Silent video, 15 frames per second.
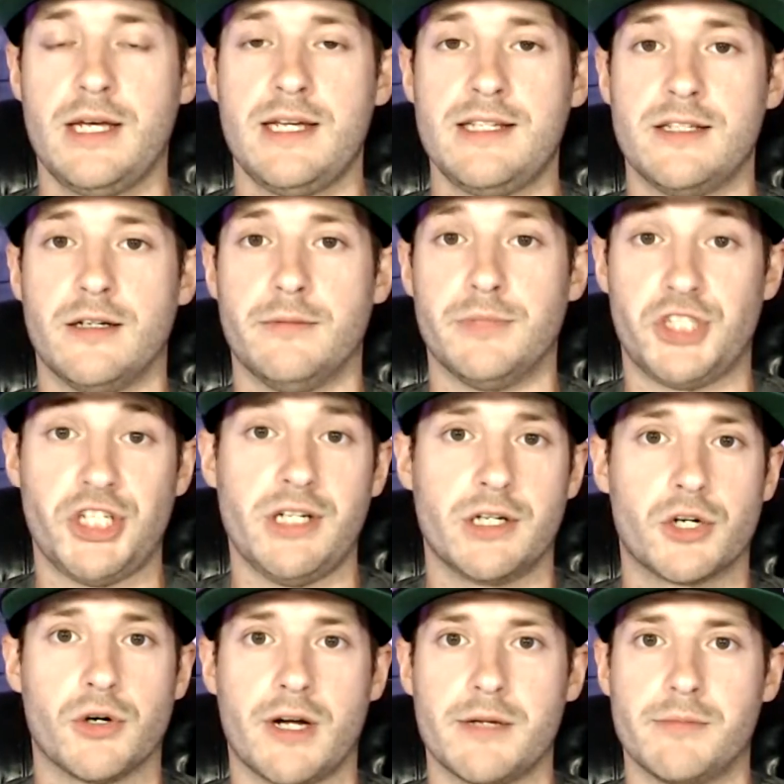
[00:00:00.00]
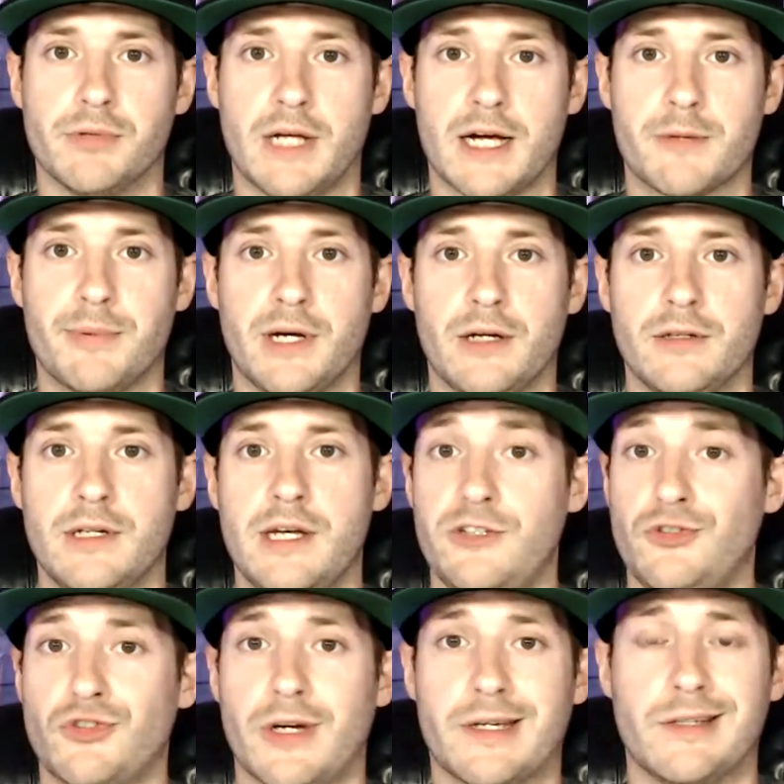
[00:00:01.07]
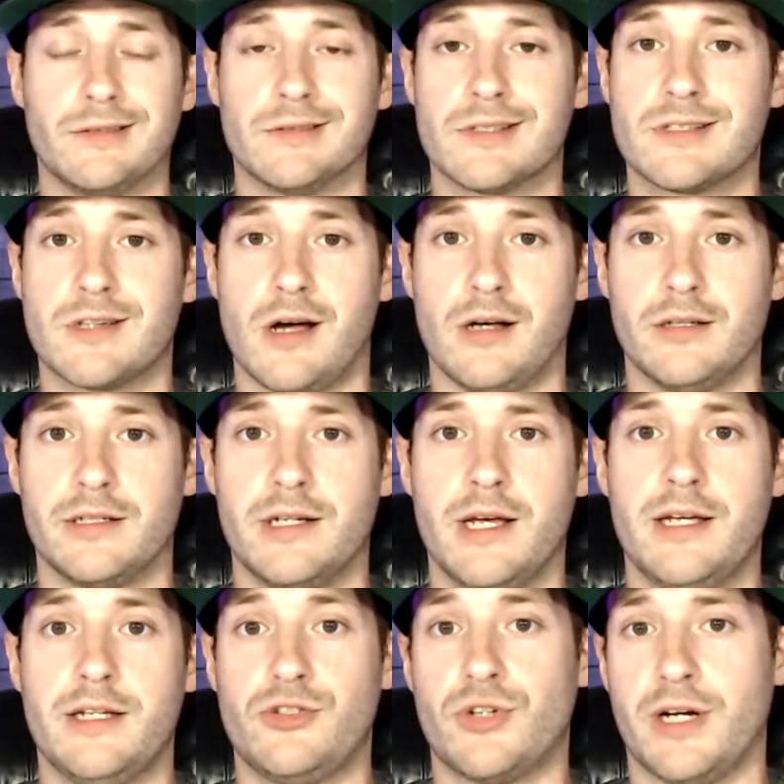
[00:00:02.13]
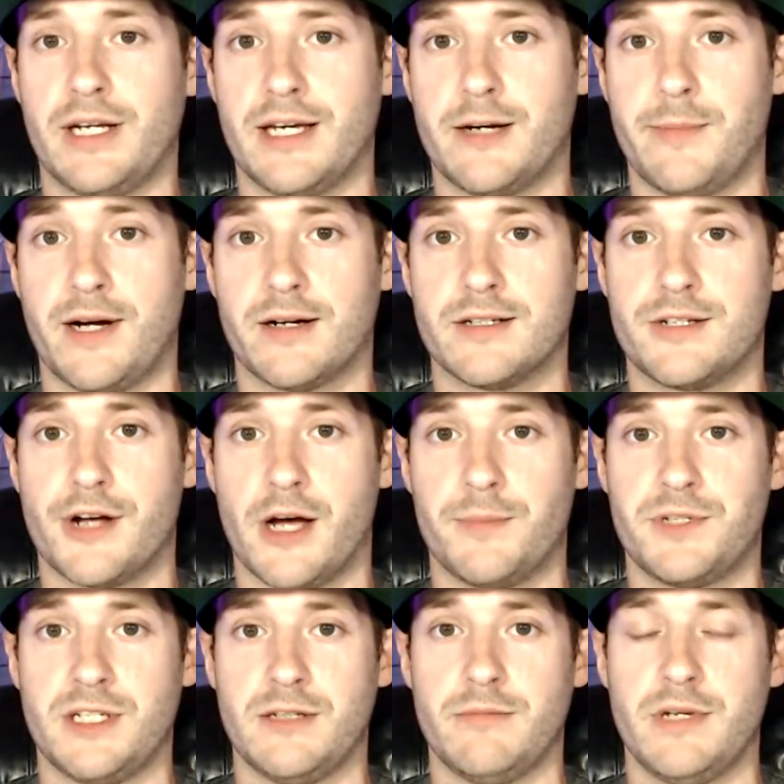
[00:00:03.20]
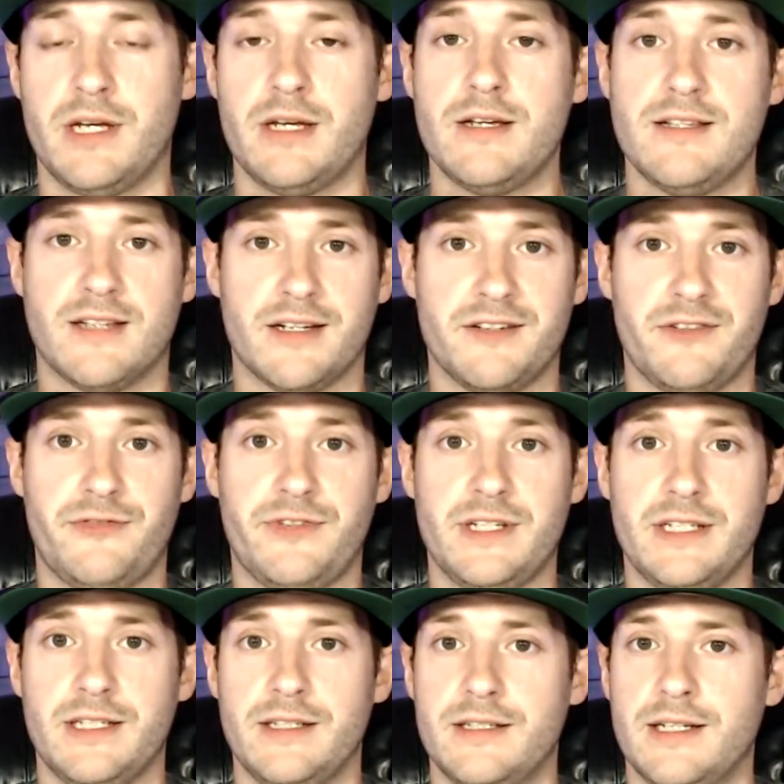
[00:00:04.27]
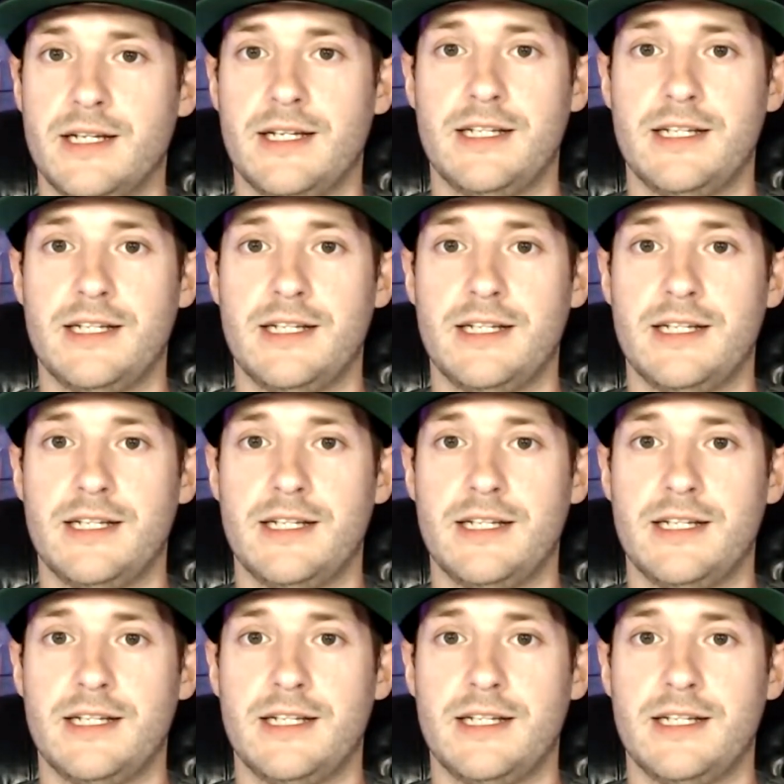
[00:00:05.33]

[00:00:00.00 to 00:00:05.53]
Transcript: He's a Machida karate black belt. Striking looks solid. He's training at American Top Team. He's undefeated.